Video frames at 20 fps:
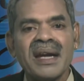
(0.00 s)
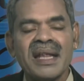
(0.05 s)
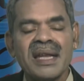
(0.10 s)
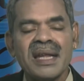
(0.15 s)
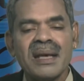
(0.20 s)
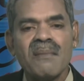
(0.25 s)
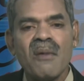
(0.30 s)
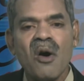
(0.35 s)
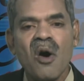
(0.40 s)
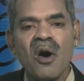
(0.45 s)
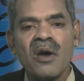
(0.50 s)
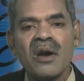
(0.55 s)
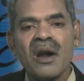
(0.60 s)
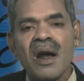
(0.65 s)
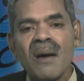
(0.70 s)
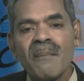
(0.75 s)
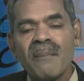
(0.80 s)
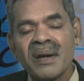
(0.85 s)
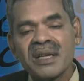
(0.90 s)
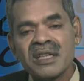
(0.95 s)
anymore,
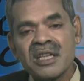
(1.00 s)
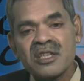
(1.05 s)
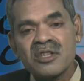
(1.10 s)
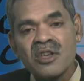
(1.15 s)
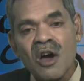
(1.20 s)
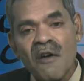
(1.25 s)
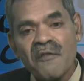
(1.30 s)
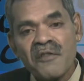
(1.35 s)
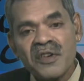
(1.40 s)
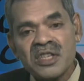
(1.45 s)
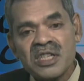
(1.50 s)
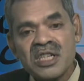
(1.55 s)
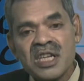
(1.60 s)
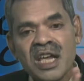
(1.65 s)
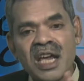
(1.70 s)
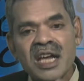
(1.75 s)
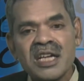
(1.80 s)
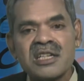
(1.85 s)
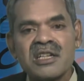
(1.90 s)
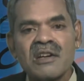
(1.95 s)
but the
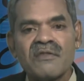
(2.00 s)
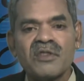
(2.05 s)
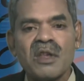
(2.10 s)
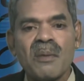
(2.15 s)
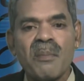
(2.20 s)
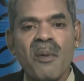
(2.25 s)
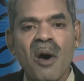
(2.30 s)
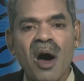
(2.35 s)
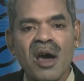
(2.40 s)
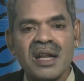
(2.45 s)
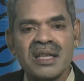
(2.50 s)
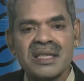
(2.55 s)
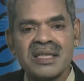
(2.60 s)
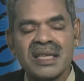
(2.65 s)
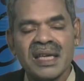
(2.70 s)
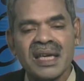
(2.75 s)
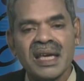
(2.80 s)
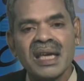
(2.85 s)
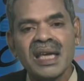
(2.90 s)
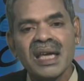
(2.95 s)
sophistication of the
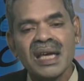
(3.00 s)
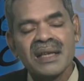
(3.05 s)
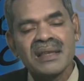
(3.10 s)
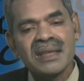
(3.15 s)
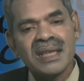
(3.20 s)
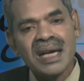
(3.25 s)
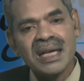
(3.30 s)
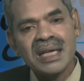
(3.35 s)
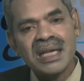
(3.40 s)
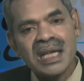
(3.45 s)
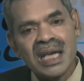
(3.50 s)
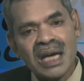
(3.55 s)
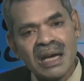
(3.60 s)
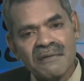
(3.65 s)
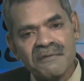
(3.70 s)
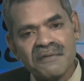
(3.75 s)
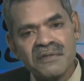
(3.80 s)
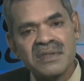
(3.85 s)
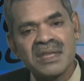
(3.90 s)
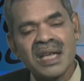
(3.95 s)
policy that
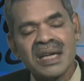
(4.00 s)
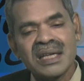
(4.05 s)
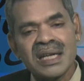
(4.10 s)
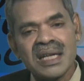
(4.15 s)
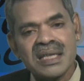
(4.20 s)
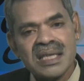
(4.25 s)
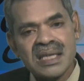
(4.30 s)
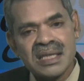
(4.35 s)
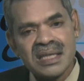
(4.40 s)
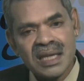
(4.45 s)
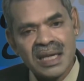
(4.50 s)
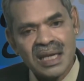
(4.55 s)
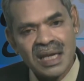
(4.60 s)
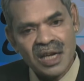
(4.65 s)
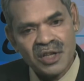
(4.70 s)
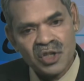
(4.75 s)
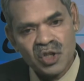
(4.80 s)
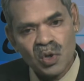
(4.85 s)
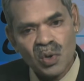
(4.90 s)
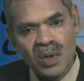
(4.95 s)
gives that necessary
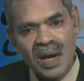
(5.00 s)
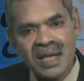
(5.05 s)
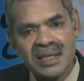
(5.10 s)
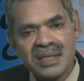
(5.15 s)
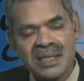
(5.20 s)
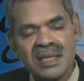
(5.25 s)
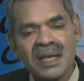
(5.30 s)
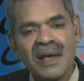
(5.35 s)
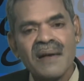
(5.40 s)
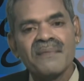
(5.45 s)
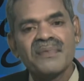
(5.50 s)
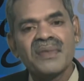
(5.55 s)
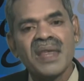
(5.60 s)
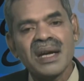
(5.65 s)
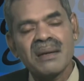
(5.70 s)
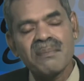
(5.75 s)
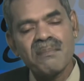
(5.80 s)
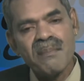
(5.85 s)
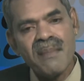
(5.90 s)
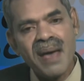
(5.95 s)
assurance
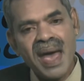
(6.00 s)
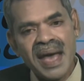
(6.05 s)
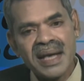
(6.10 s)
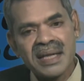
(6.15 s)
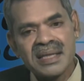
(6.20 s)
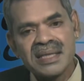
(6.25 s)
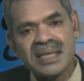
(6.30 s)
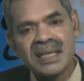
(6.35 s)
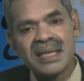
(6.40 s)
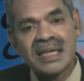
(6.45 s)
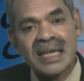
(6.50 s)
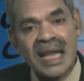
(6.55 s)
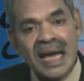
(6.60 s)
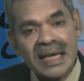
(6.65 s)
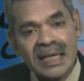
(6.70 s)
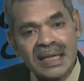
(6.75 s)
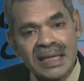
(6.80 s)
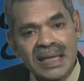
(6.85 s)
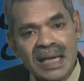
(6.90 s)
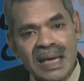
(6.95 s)
that makes
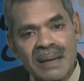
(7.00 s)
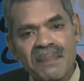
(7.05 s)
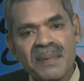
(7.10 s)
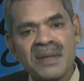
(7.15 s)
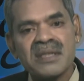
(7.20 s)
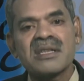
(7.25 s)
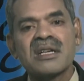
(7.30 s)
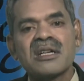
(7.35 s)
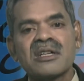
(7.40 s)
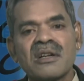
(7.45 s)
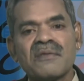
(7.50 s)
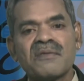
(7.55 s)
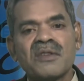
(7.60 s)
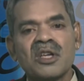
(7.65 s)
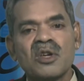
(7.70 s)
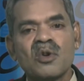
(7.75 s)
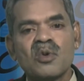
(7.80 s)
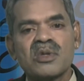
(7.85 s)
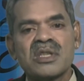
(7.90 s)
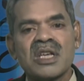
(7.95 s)
90% of the
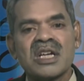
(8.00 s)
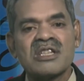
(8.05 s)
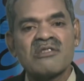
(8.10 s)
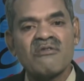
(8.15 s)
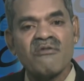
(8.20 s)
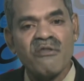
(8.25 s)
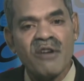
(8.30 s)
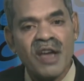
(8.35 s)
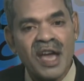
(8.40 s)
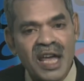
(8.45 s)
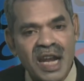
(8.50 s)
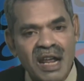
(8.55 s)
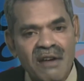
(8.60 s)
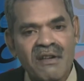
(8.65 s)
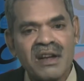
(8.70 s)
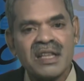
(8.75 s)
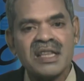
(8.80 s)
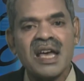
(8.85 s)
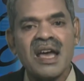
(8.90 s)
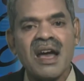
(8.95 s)
users
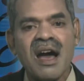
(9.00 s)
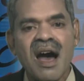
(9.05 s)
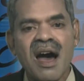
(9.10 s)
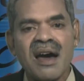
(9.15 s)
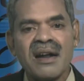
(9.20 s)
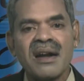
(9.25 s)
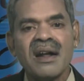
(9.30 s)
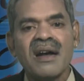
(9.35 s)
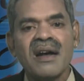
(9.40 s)
wherever they are